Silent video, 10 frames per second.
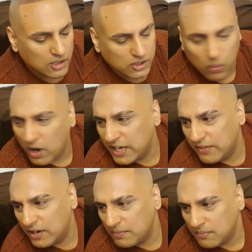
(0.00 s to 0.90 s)
So one
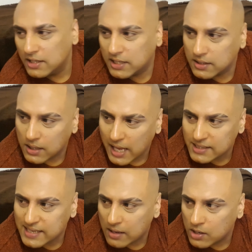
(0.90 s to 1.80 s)
evening, turned the
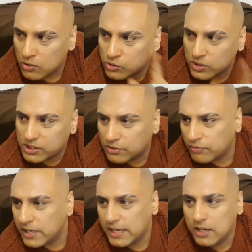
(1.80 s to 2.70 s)
lights down low, switched the
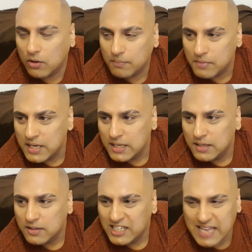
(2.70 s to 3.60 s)
3D on,
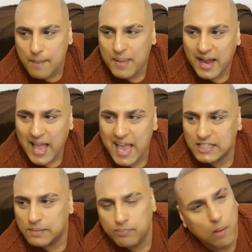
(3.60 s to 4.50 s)
sat back, ate
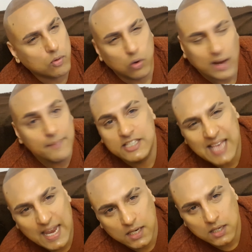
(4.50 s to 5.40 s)
some popcorn, I mean
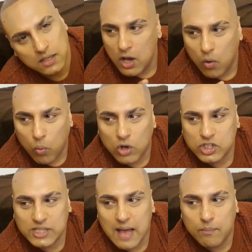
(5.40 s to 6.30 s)
salad,
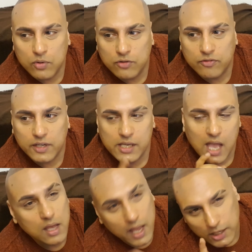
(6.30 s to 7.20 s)
watched that movie.
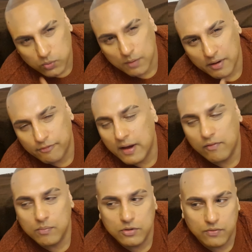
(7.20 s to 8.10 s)
It's one of my
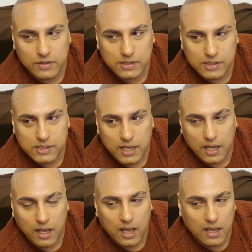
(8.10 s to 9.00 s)
favorite movies this
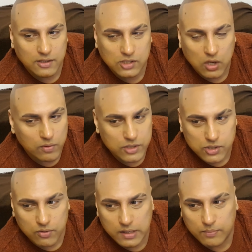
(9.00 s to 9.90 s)
year. It's so
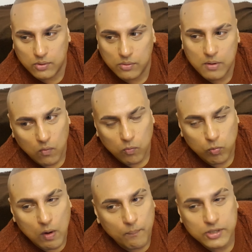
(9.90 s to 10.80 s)
enjoyable.
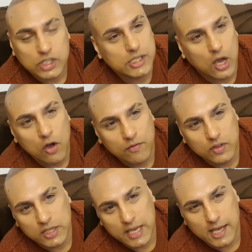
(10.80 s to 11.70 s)
What pushes it over
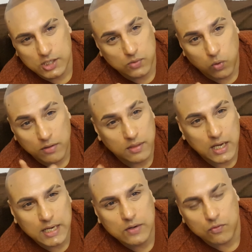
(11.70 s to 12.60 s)
the edge, one thing I
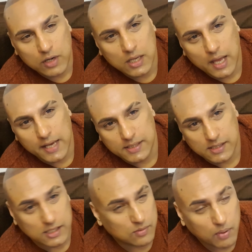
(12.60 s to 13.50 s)
didn't realize
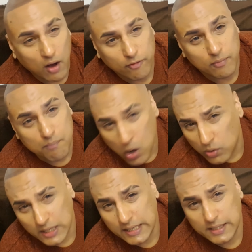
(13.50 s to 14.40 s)
is apart from
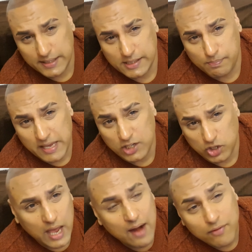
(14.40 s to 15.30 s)
Mowgli in this bitch,
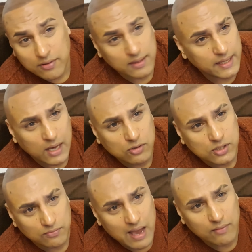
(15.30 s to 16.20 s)
everything else
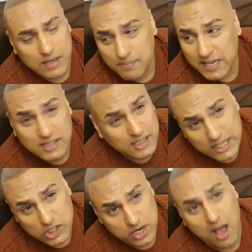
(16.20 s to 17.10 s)
around him is
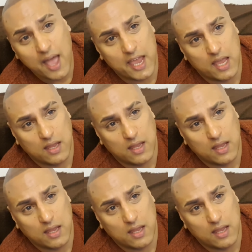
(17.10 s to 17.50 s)
CGI.